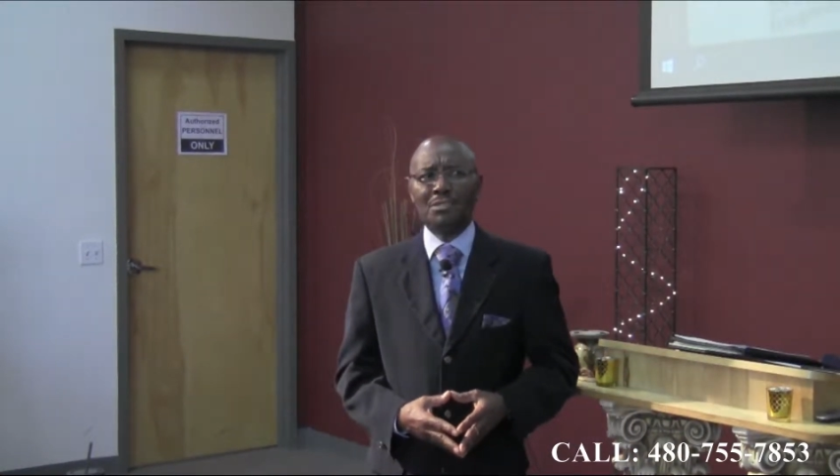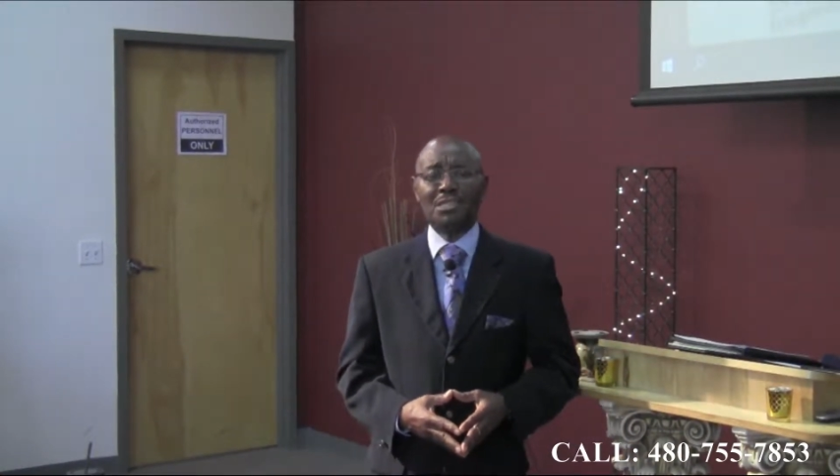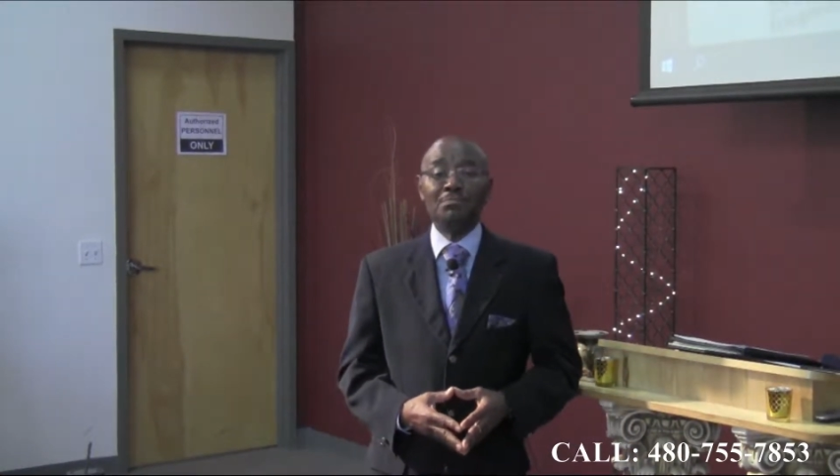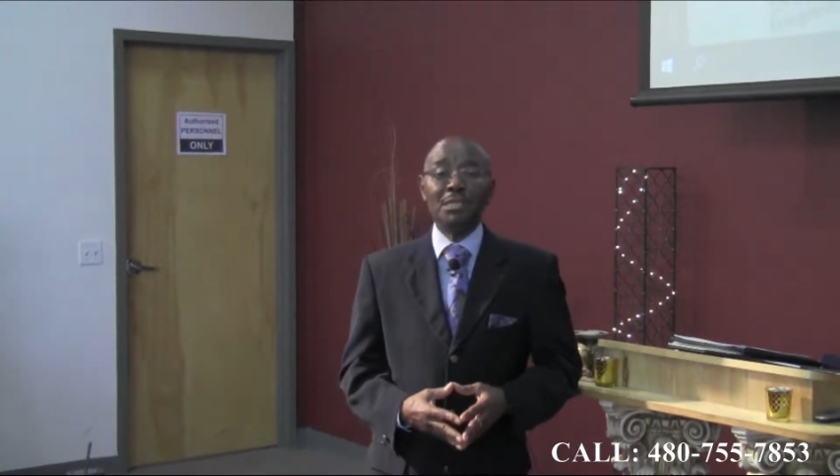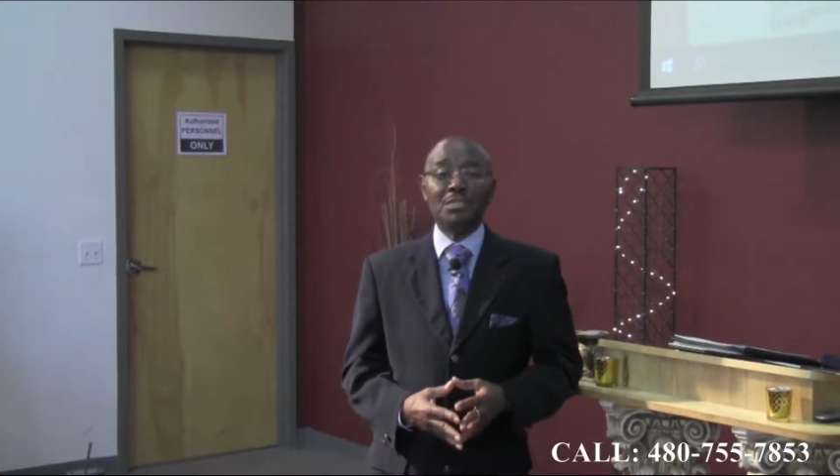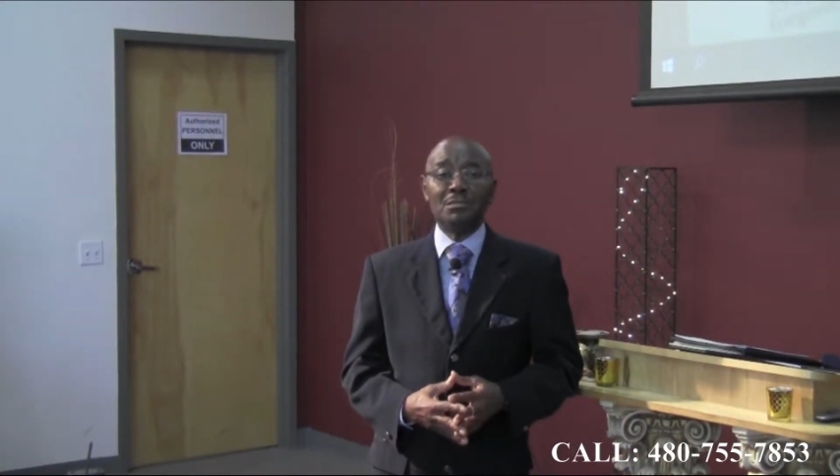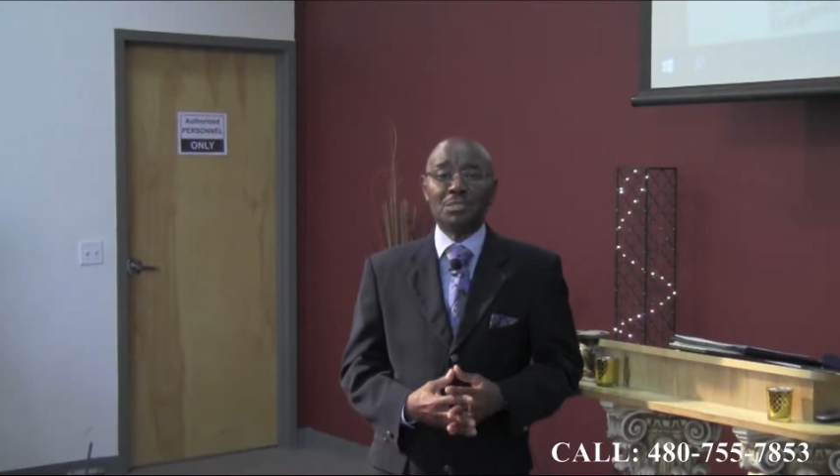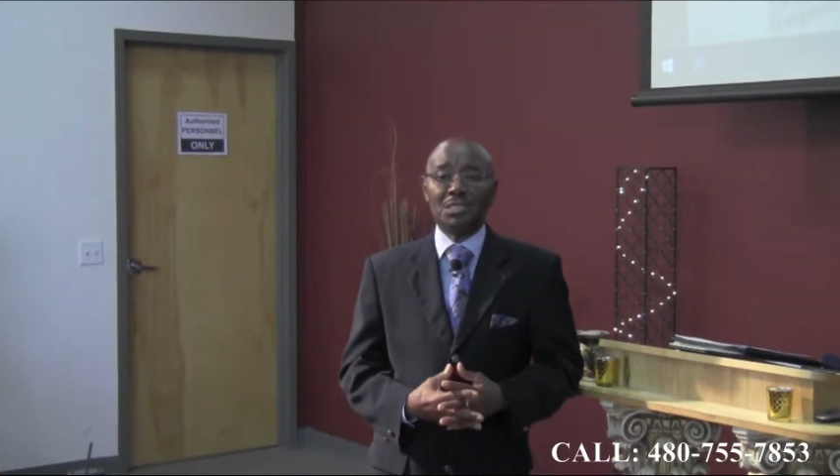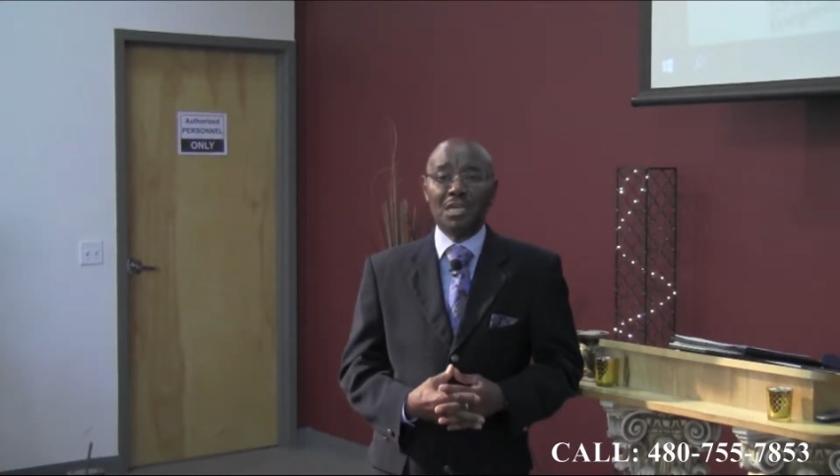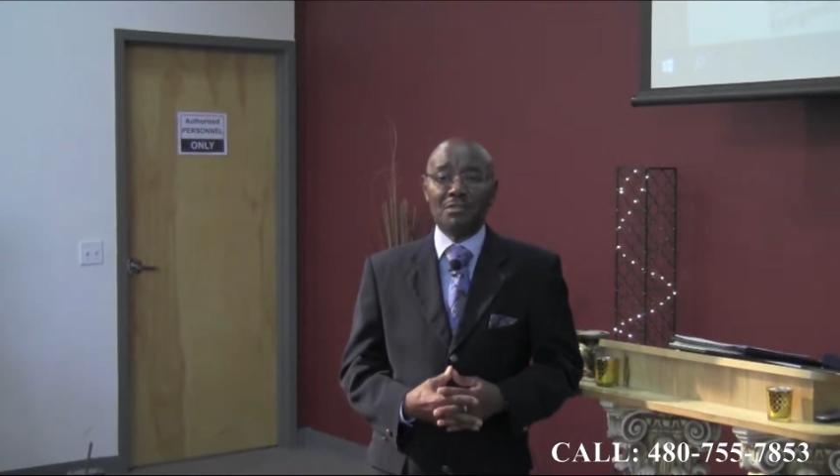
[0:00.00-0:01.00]
submit
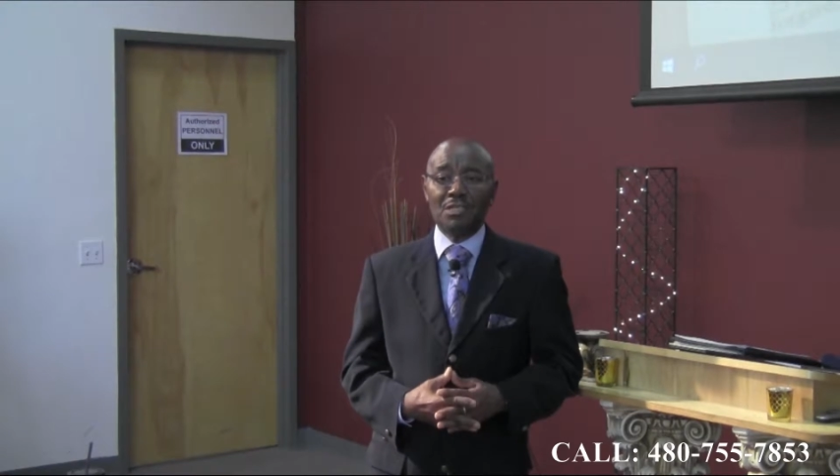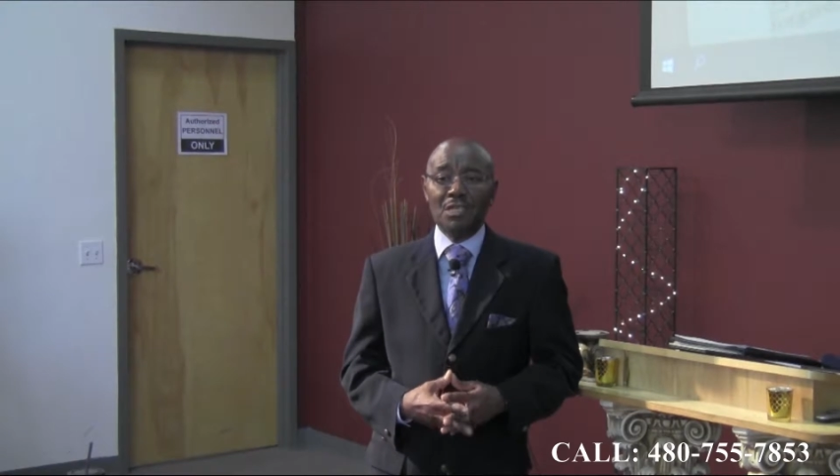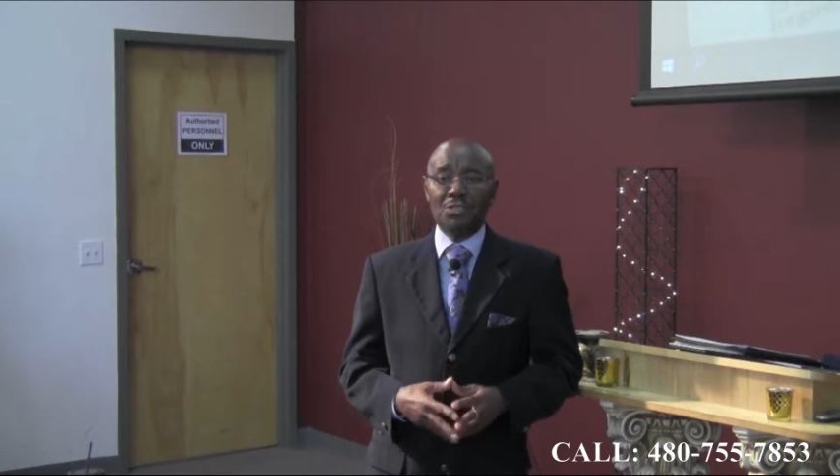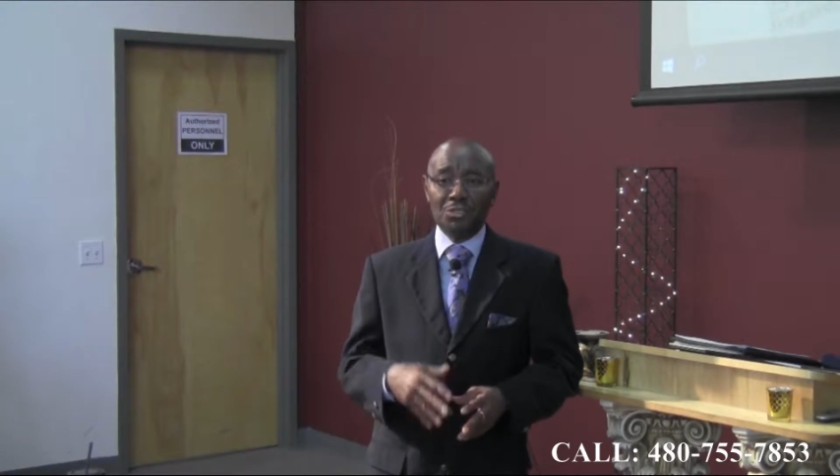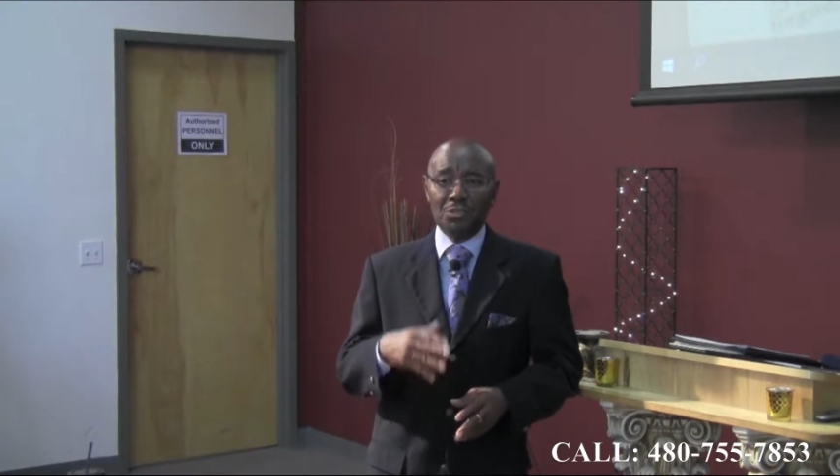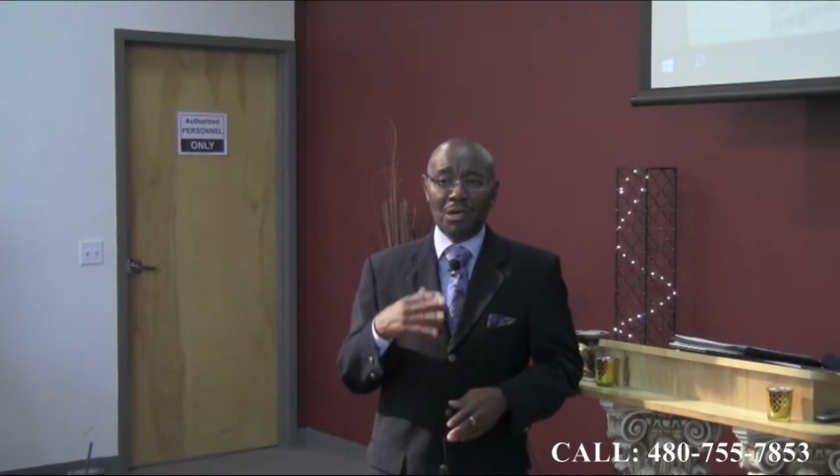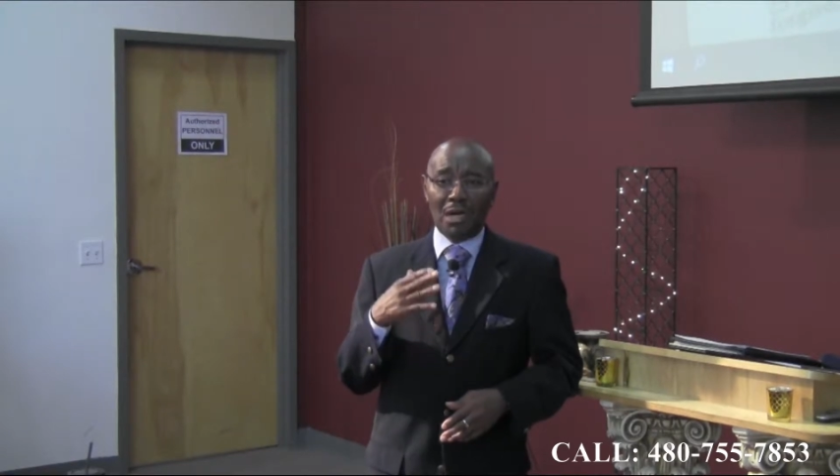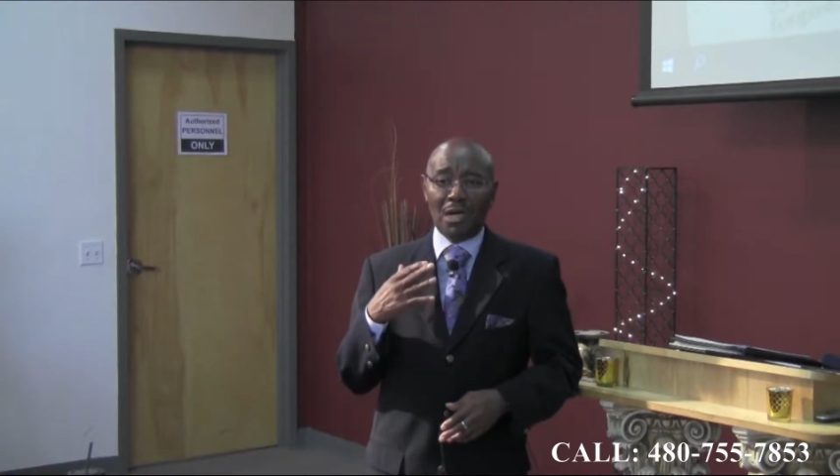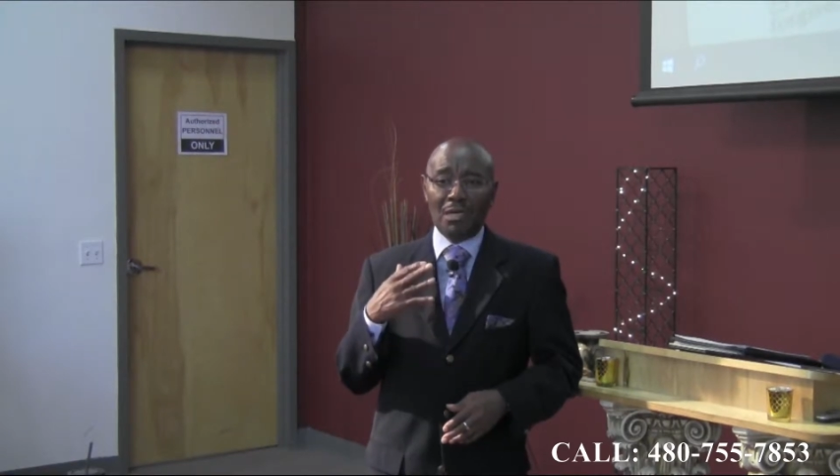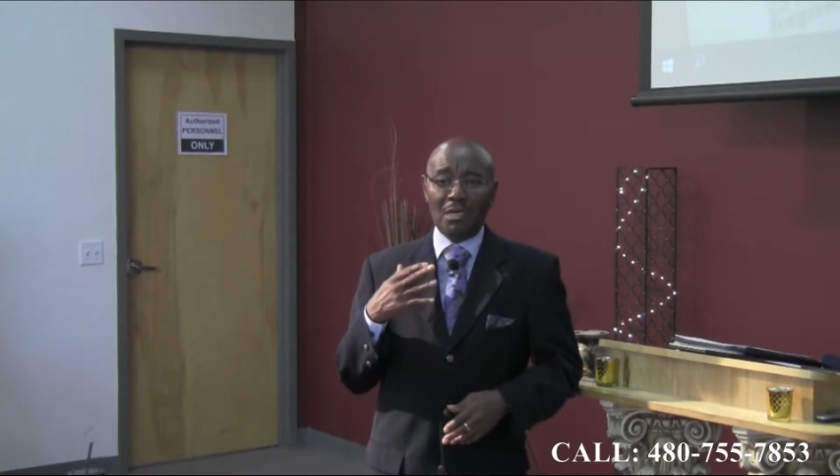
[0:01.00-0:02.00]
themselves to
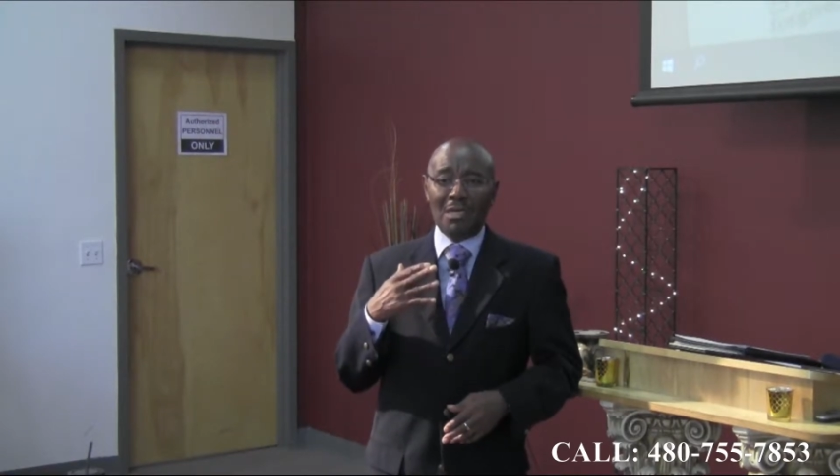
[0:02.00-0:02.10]
uh,